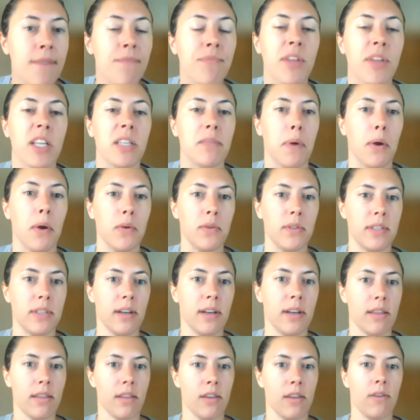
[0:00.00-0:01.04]
that's posted
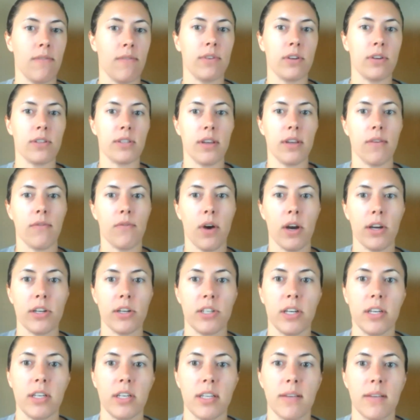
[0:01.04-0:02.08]
on the University of
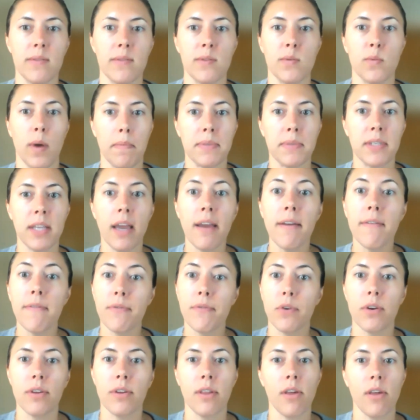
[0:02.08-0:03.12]
Washington's website
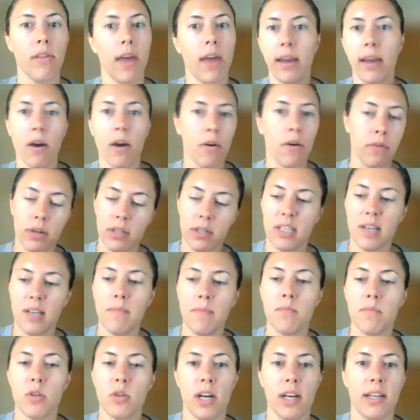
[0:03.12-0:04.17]
for the LEGO or
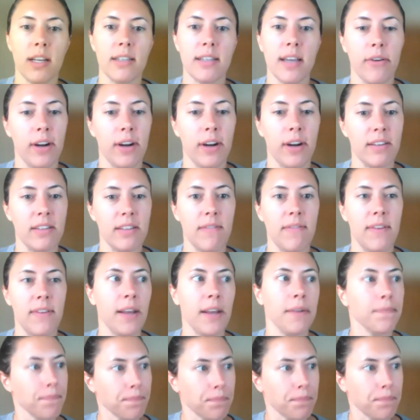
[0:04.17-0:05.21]
team training tower
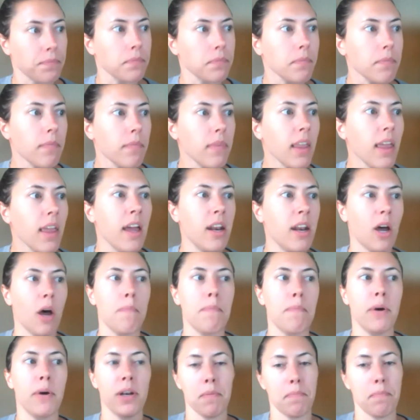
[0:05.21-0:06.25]
activity. And I'll
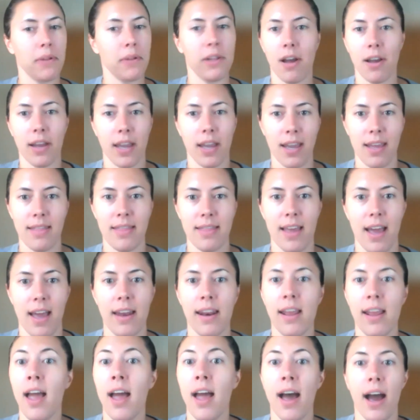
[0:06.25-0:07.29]
put a plug in
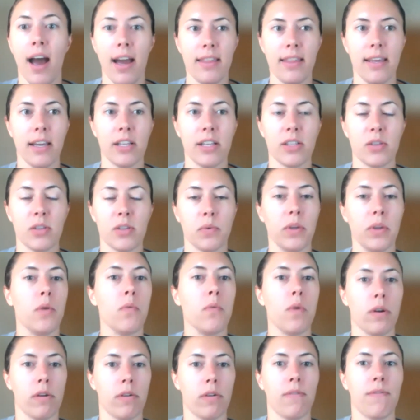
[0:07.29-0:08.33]
that I think it's really
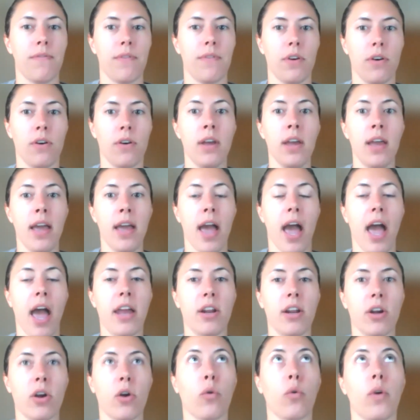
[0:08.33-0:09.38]
wonderful and
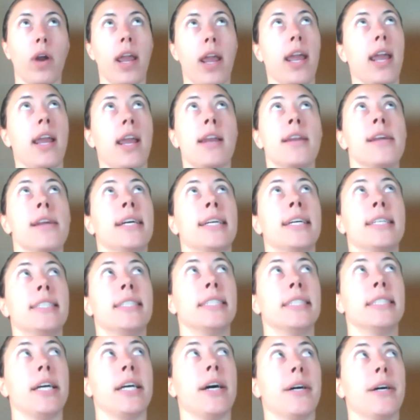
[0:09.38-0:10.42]
a great
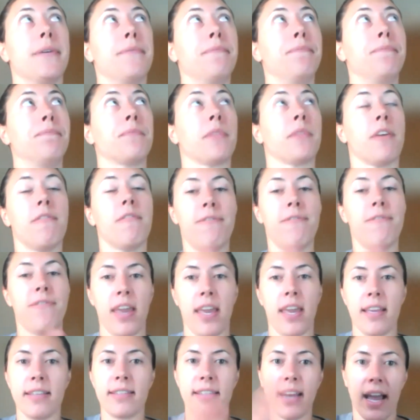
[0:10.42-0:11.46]
um,
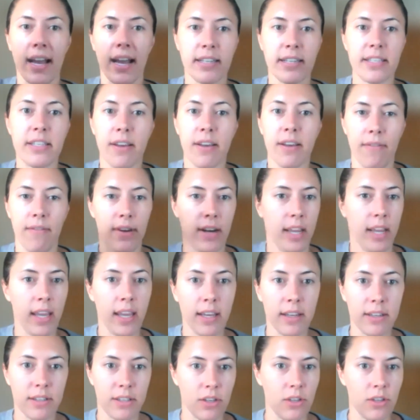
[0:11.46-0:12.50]
phased
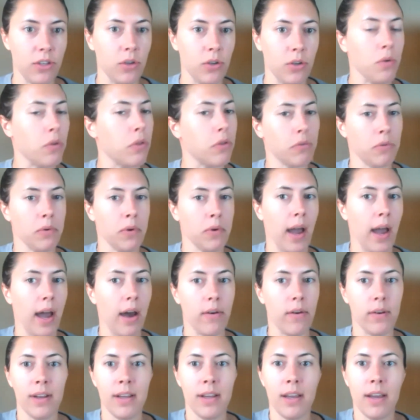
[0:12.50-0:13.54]
activity to do
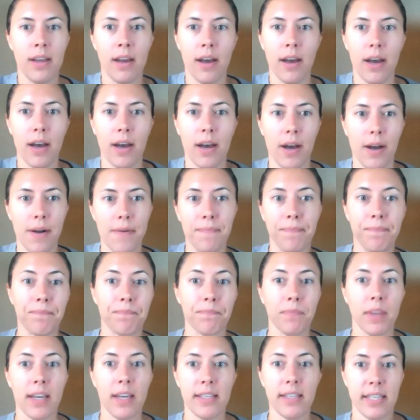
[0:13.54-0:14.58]
throughout um,
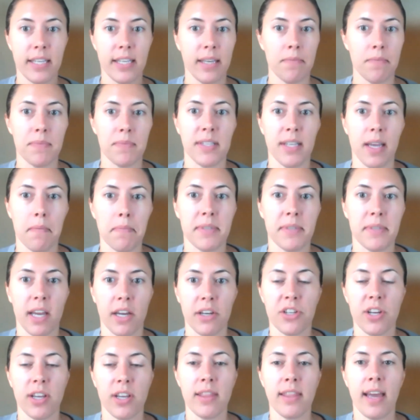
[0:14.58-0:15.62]
a TeamSTEPPS
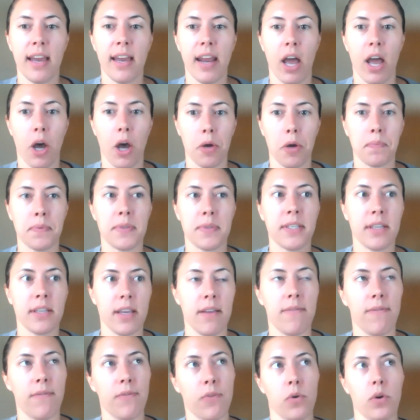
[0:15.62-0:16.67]
session that helps
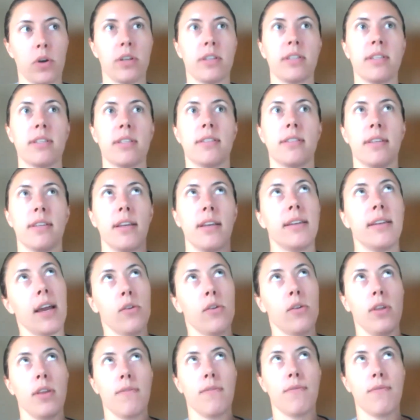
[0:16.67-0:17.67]
enforce, not only